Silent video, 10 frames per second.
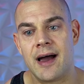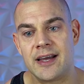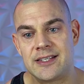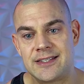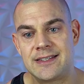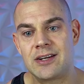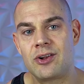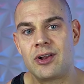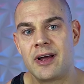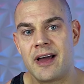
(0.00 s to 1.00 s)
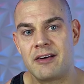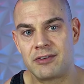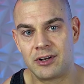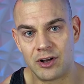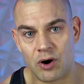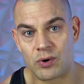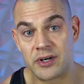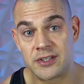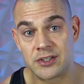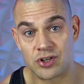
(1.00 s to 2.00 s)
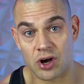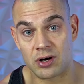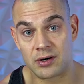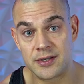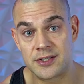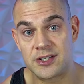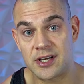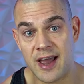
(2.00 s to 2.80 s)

I still have a lowered tolerance to